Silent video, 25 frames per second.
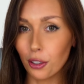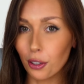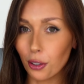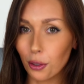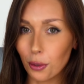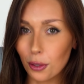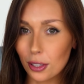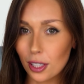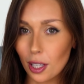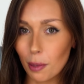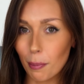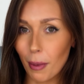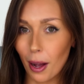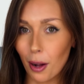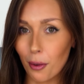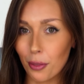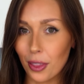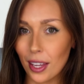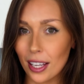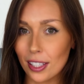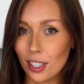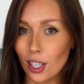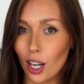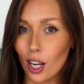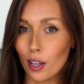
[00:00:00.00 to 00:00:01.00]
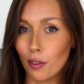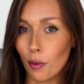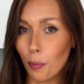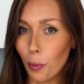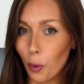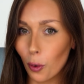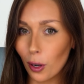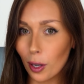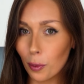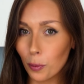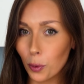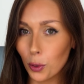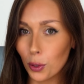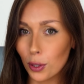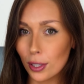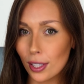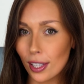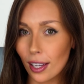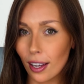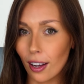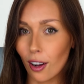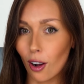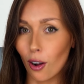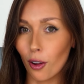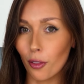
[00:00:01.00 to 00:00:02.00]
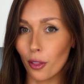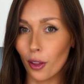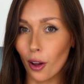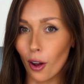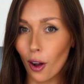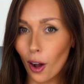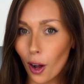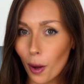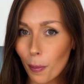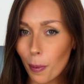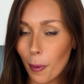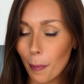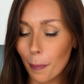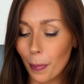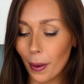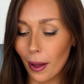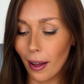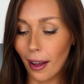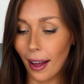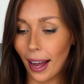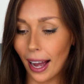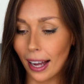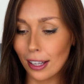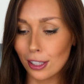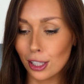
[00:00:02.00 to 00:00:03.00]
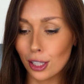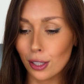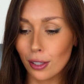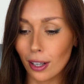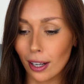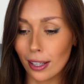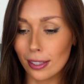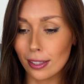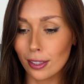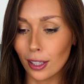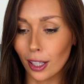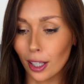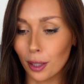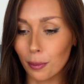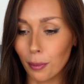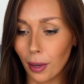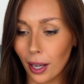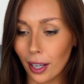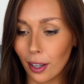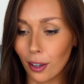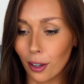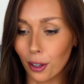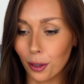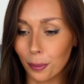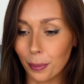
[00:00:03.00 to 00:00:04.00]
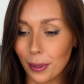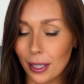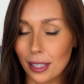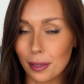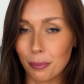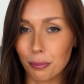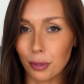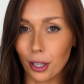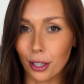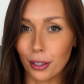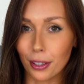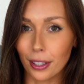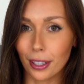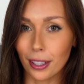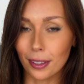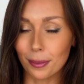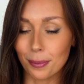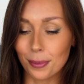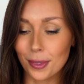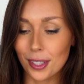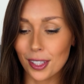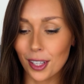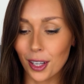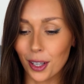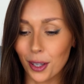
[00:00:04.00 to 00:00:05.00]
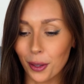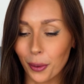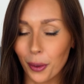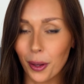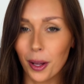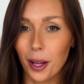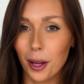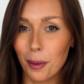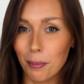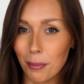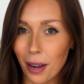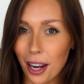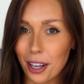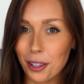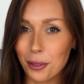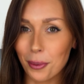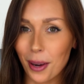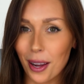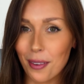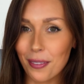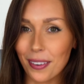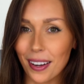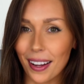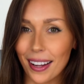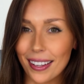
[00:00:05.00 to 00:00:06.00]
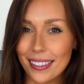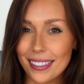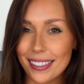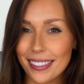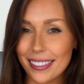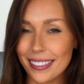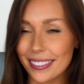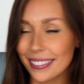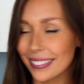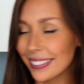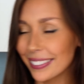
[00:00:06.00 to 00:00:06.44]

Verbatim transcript: You could also melt this over boiling water on the hob, but as you guys know, my hob is broken. So microwave it is.